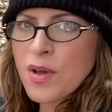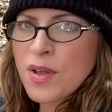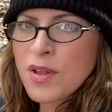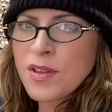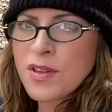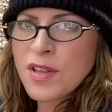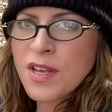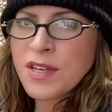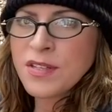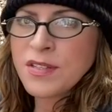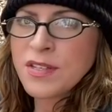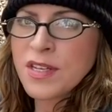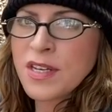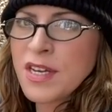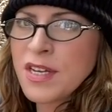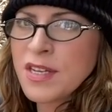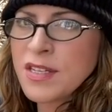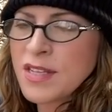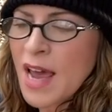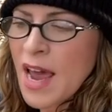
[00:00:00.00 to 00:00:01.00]
this
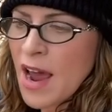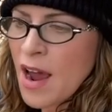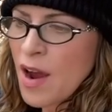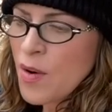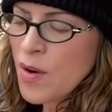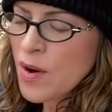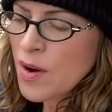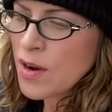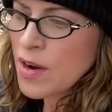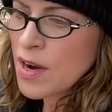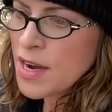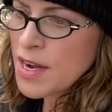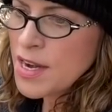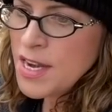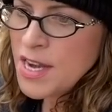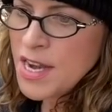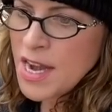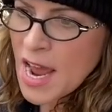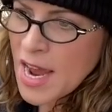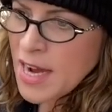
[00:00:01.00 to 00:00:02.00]
is our
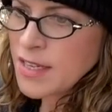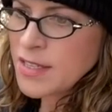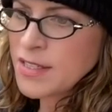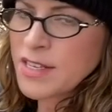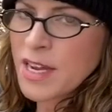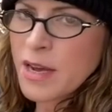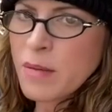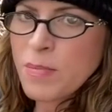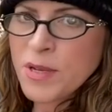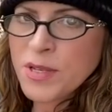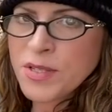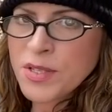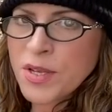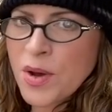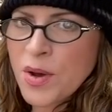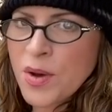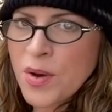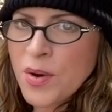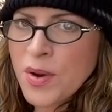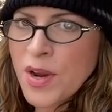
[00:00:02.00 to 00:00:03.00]
next
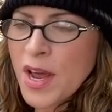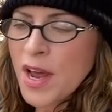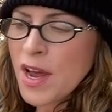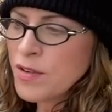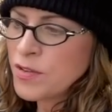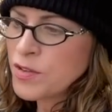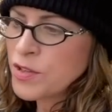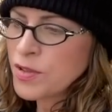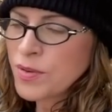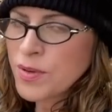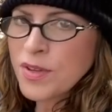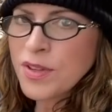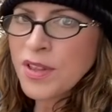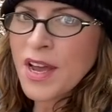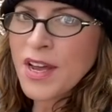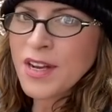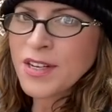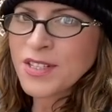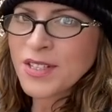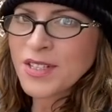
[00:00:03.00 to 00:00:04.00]
episode of Truth
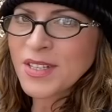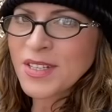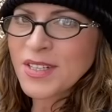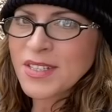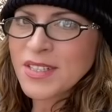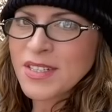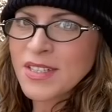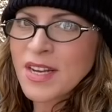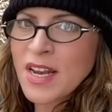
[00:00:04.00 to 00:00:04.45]
Hunters.